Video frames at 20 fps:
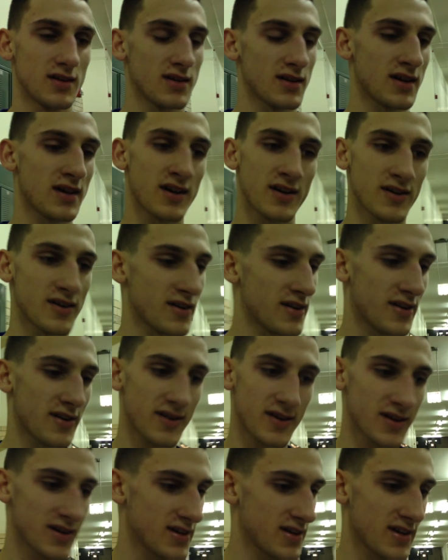I don't know.
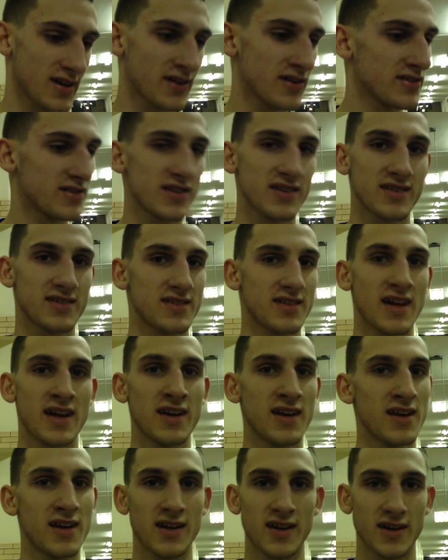I
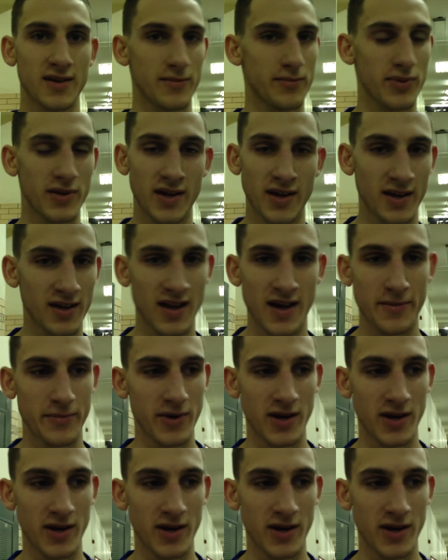need to play a lot